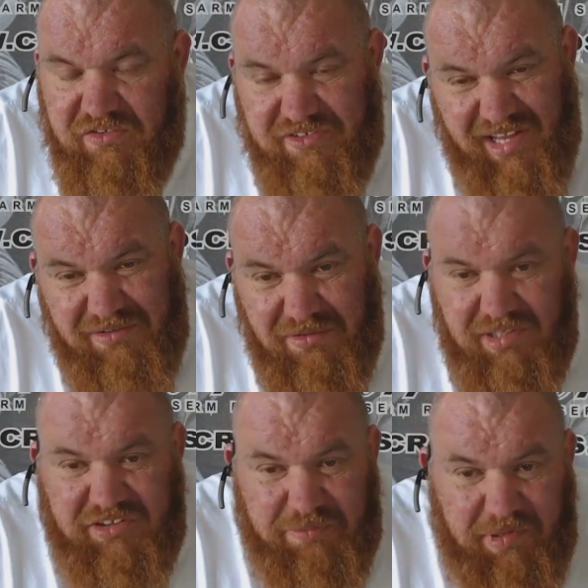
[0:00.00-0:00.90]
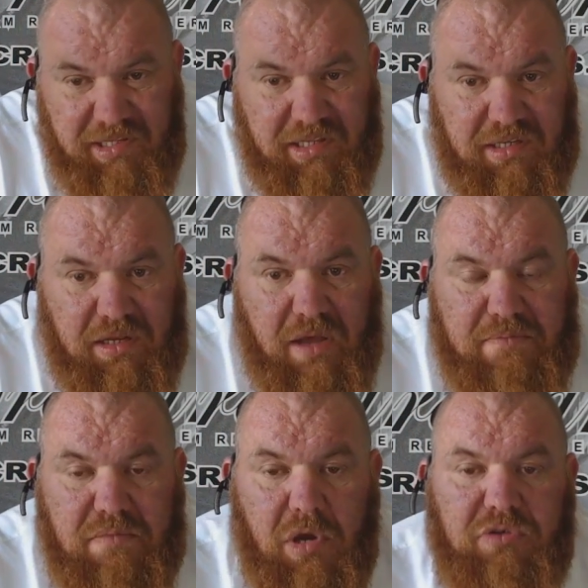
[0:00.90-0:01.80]
Generally speaking,
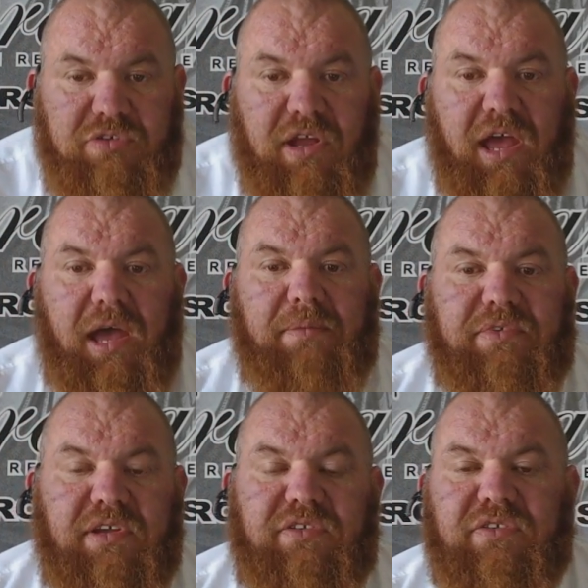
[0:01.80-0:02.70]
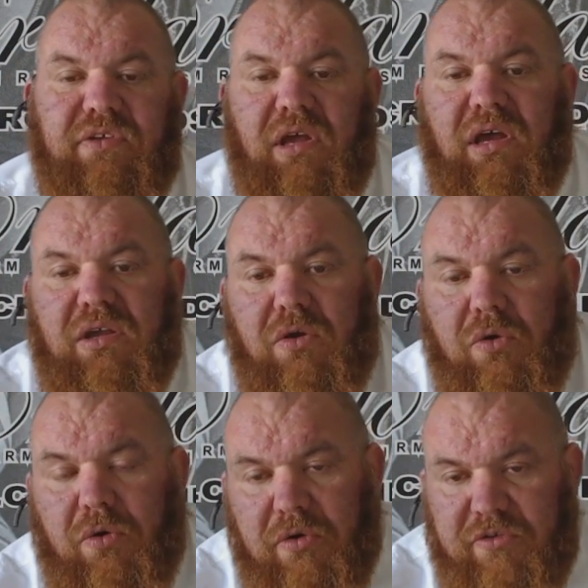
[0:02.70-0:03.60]
most abscesses are
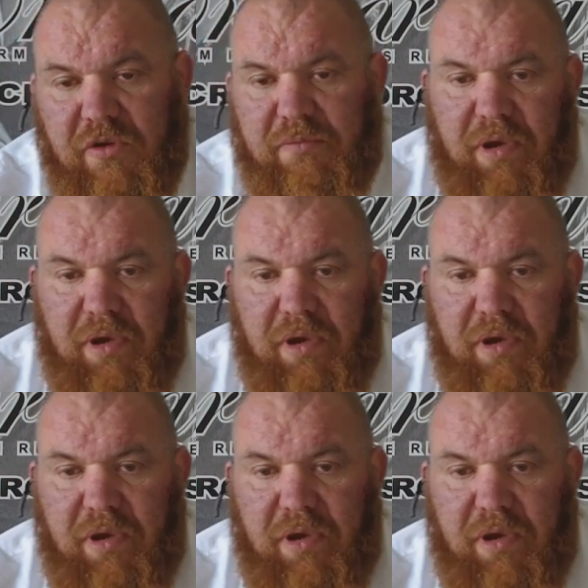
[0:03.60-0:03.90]
caused